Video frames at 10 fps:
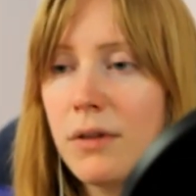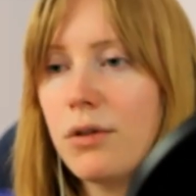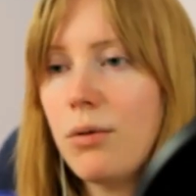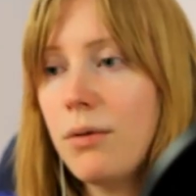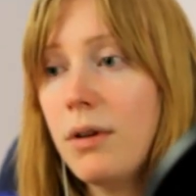
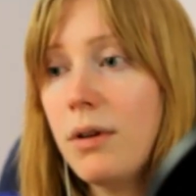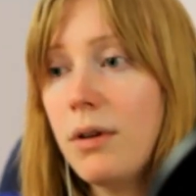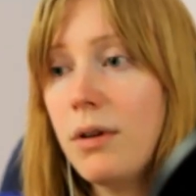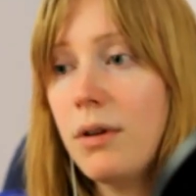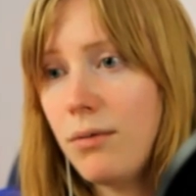So
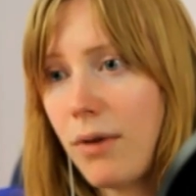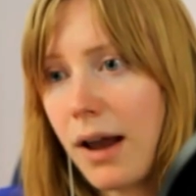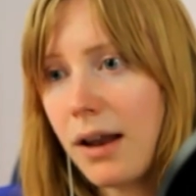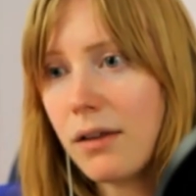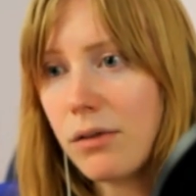
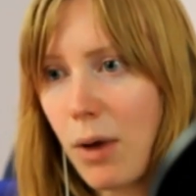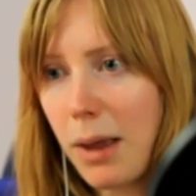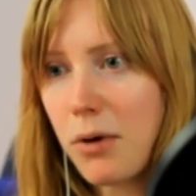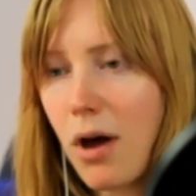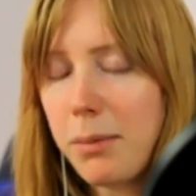writing
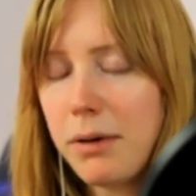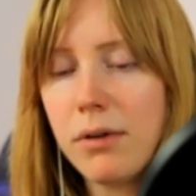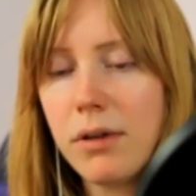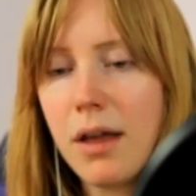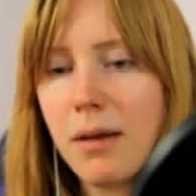swipe copy
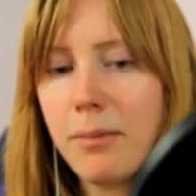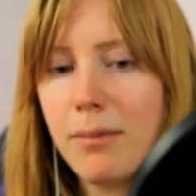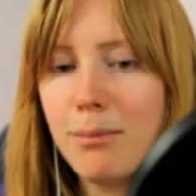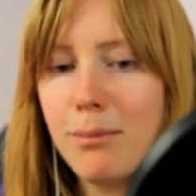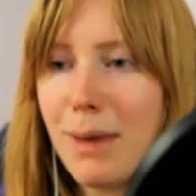for
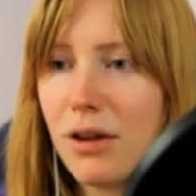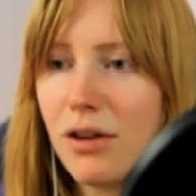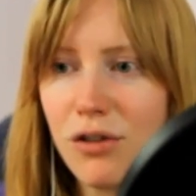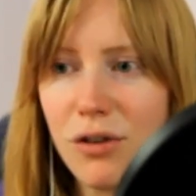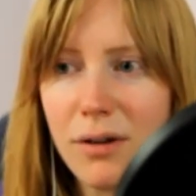them, making
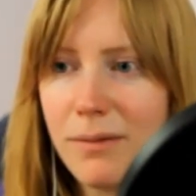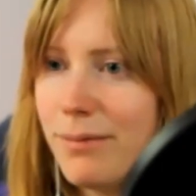sure